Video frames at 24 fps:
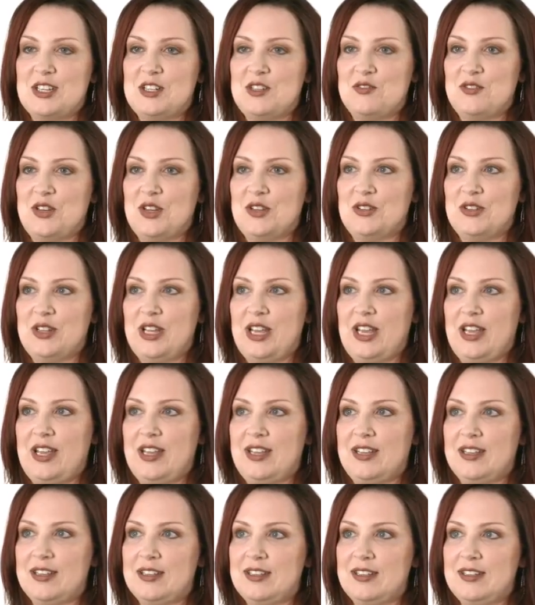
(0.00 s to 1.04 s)
of felt like
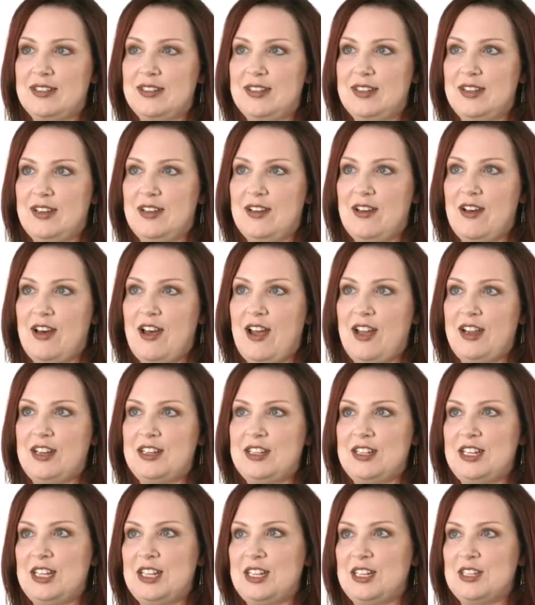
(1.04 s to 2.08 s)
I
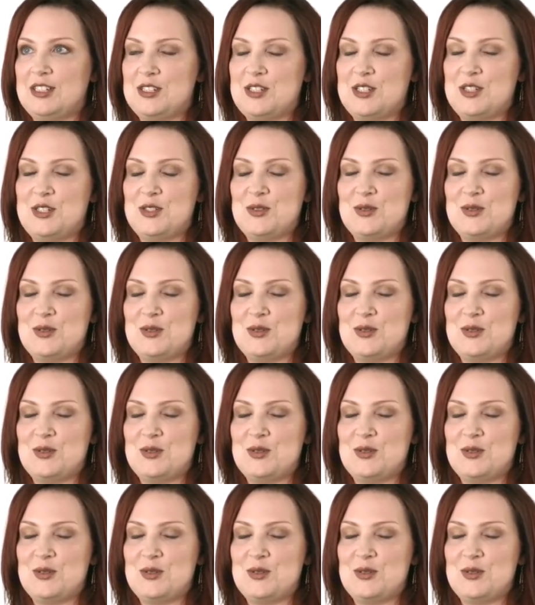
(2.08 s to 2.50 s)
needed to do